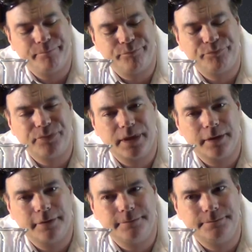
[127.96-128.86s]

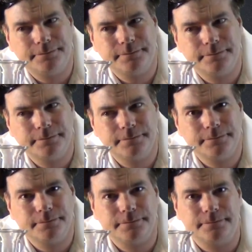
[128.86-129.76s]

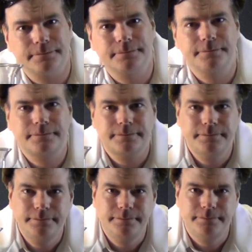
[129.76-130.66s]

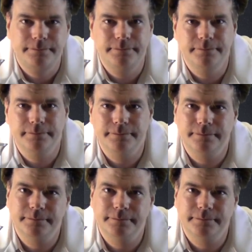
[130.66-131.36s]
(no one is talking)